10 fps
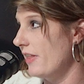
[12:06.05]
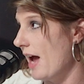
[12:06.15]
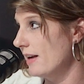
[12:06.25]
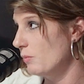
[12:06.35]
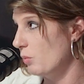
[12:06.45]

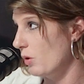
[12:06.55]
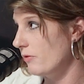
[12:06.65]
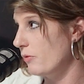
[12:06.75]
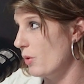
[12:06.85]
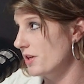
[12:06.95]
that
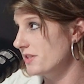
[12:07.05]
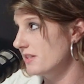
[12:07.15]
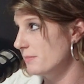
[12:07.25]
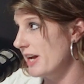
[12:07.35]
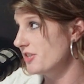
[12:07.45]
workforce
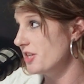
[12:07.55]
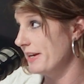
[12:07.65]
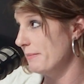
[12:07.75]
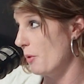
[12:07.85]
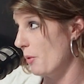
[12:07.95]
as much
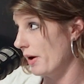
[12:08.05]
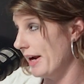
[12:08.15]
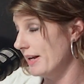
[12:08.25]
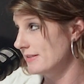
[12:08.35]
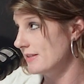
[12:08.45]
anymore,
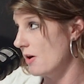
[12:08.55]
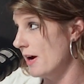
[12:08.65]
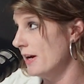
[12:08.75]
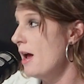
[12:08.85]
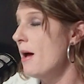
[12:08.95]

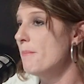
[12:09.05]
hands-on,